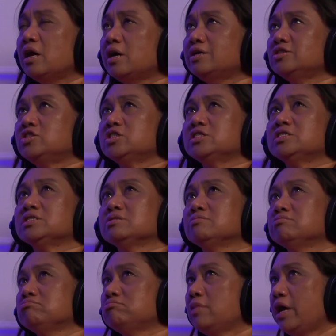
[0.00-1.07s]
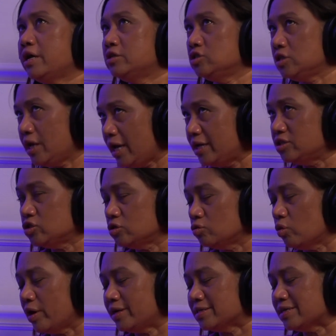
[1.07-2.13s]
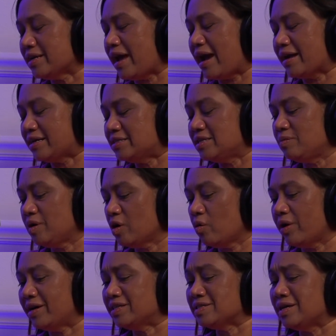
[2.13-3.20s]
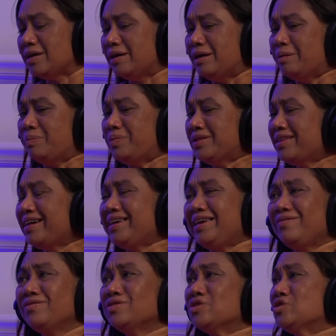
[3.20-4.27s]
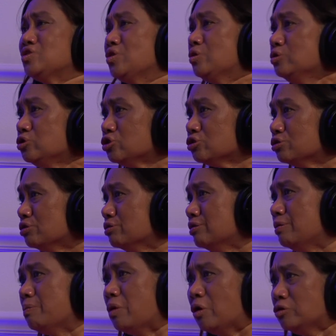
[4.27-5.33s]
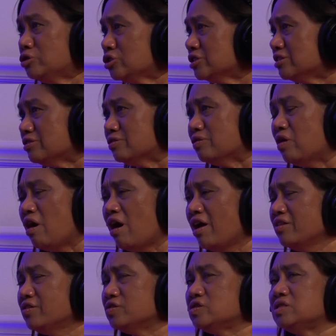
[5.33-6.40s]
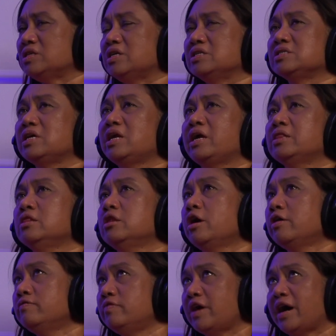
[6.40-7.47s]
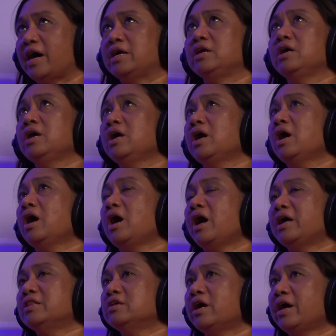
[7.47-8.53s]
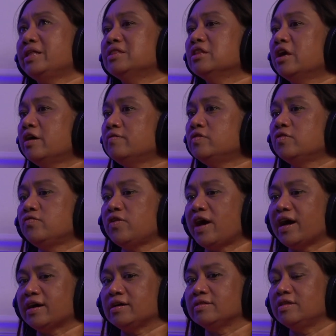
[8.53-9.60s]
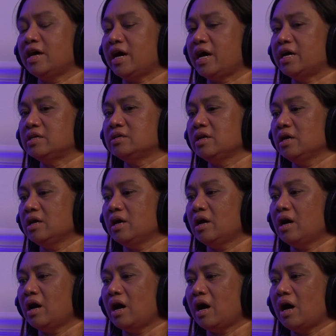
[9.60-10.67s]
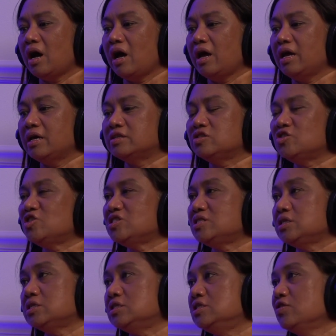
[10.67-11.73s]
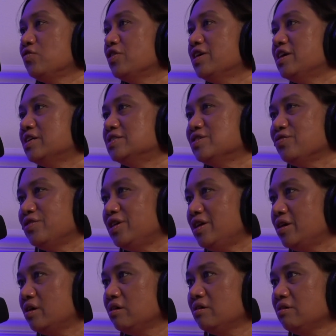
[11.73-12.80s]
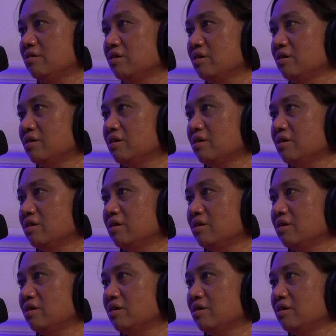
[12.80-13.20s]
not just education wise, like academic wise, but like even social, emotional, all those things. And I love that. I love the fact that it's different kids every year.